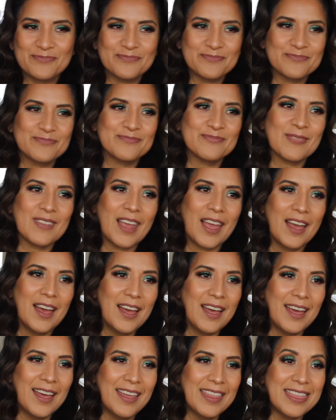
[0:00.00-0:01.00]

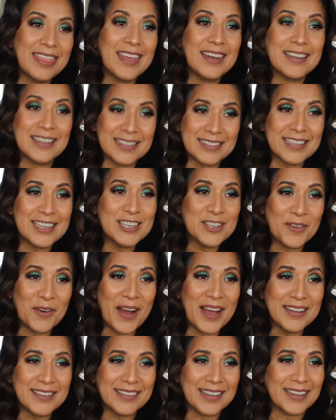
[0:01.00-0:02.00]
then continue
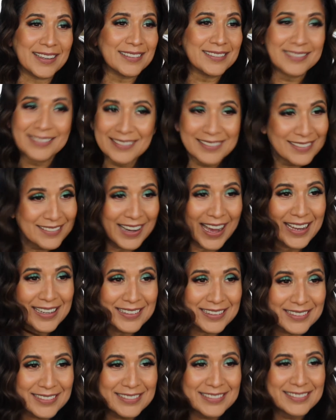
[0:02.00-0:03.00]
watching.
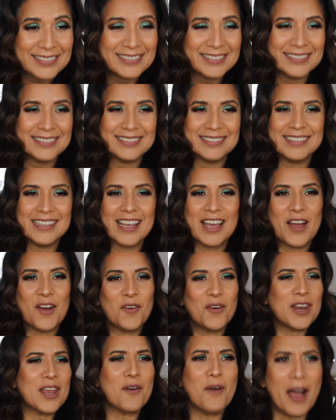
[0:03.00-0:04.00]
What?
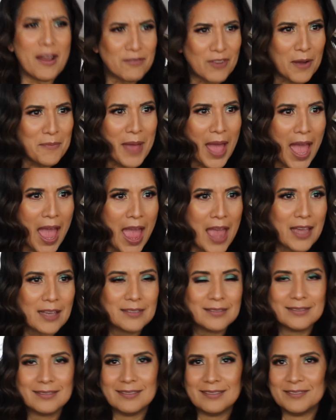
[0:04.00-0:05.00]
What do you want from me?
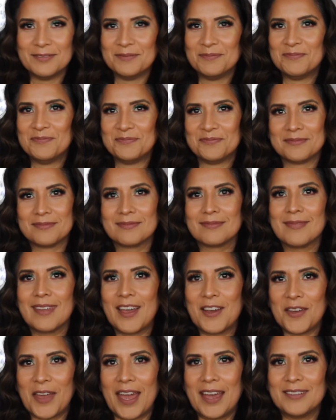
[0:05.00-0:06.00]

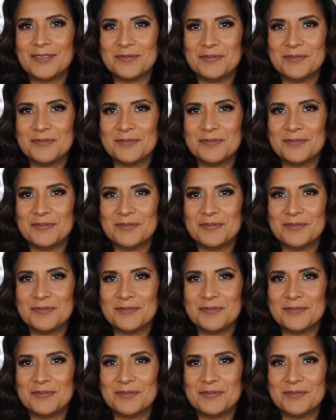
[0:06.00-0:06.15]
Okay.